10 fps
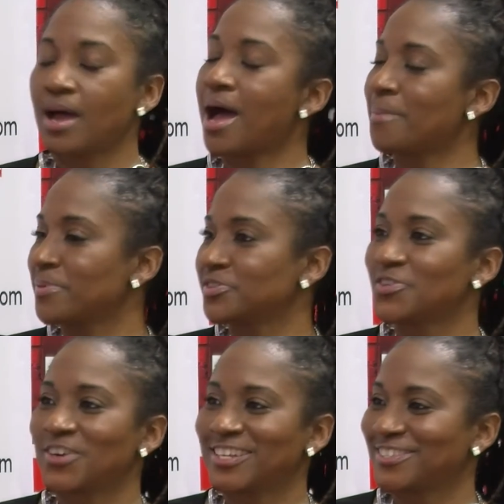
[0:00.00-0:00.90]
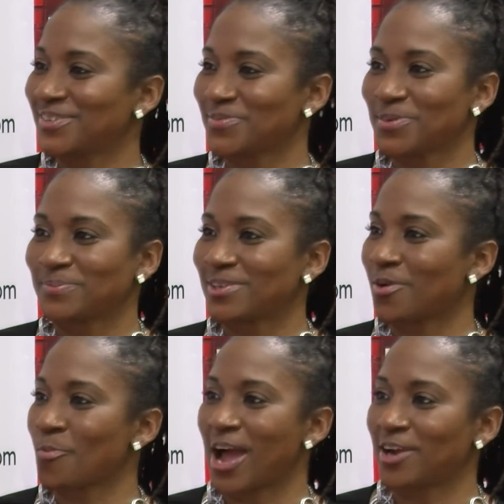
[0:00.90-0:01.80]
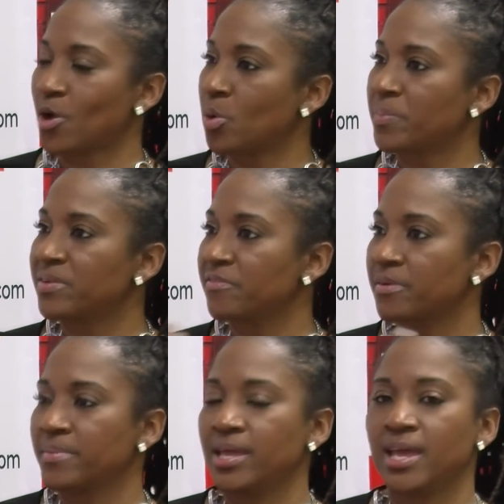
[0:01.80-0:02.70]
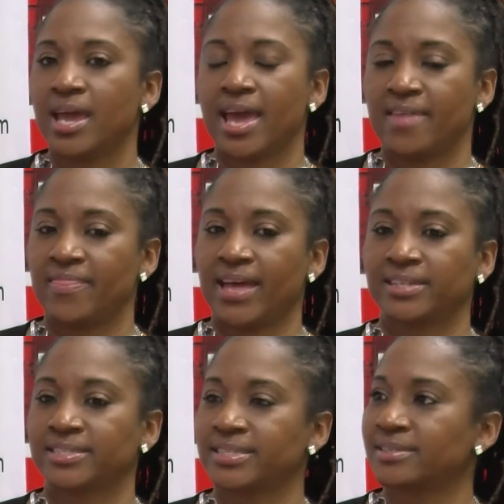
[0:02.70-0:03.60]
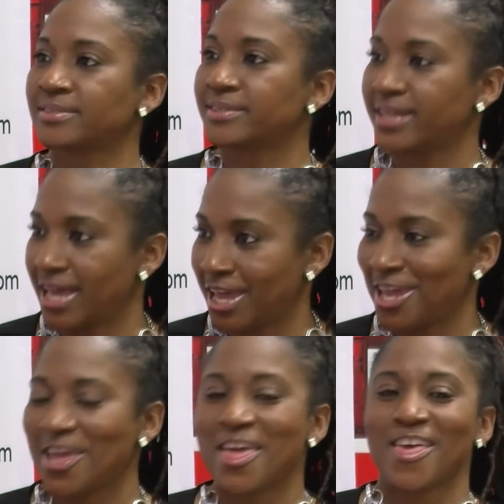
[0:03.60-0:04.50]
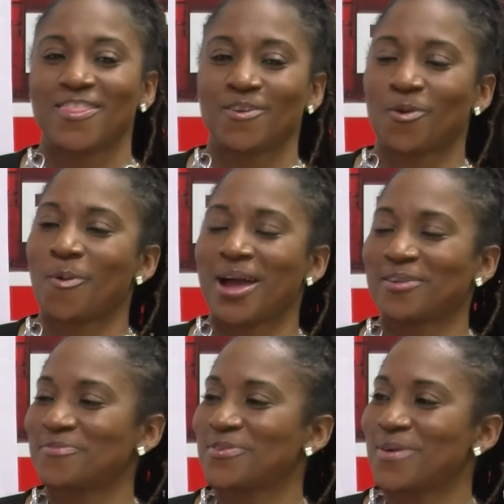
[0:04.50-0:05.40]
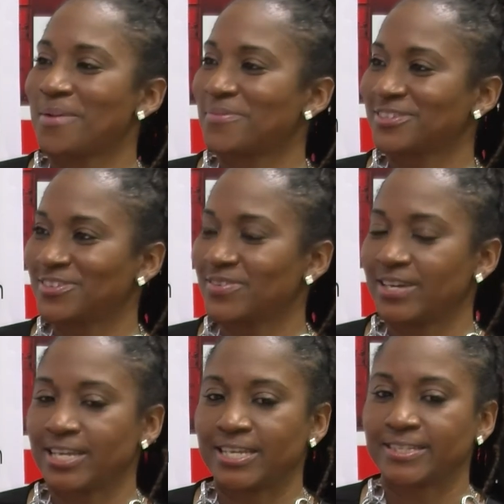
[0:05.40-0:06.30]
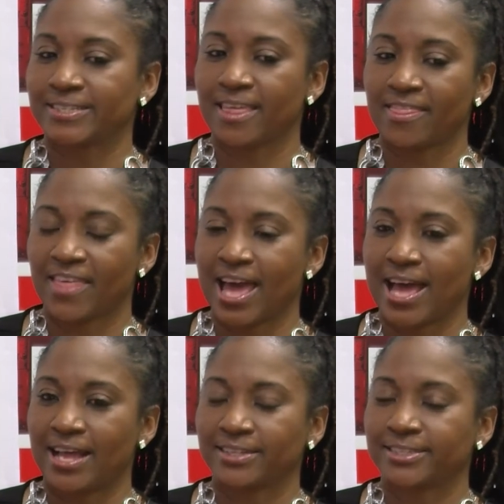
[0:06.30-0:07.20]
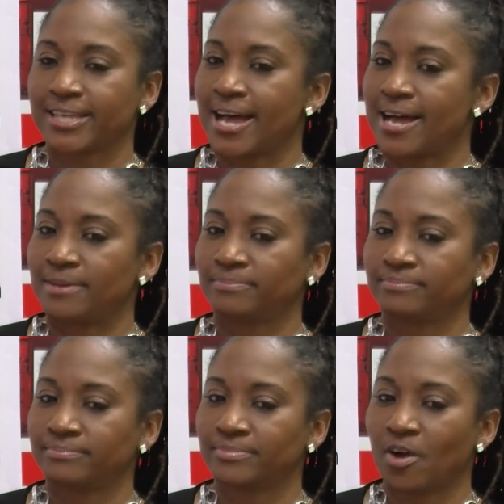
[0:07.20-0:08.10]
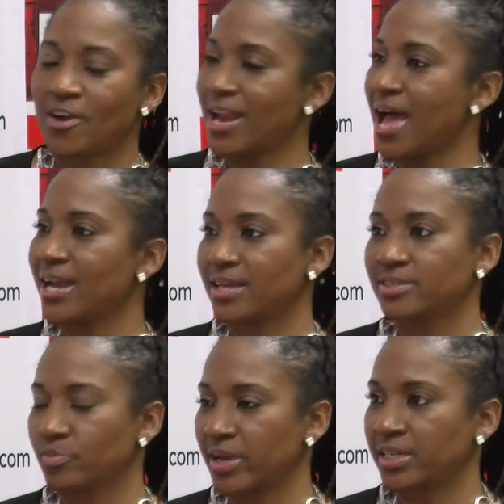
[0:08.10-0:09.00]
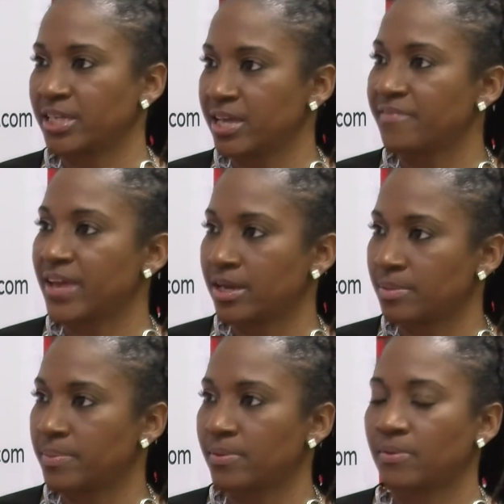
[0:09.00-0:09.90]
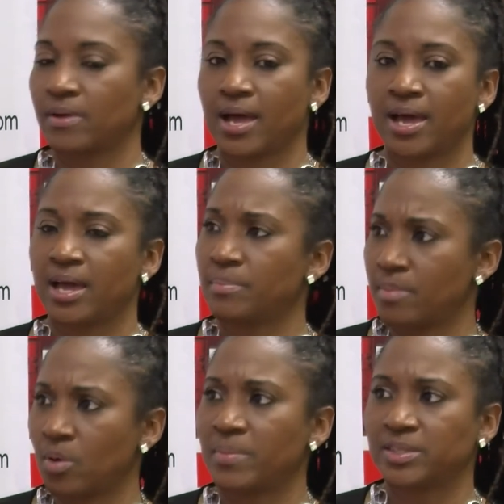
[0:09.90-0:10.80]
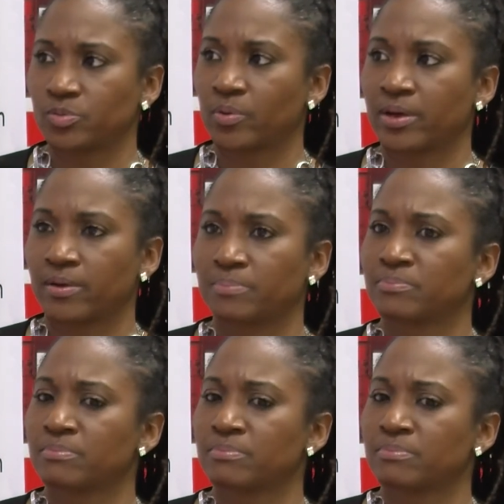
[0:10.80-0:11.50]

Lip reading: opportunities and rooms that are wide open for me, and that still today there are quite a few opportunities that are not as readily available, and moments where,